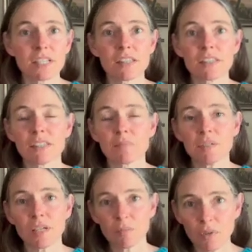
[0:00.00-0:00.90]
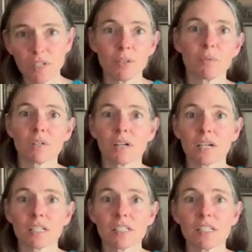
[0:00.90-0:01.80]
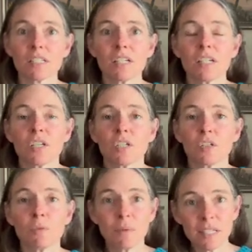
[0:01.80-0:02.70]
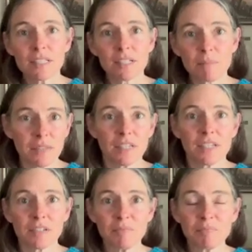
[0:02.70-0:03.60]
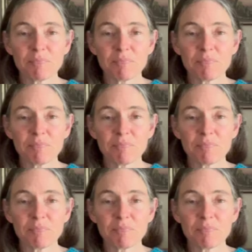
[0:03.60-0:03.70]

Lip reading: and the September equinox, you make something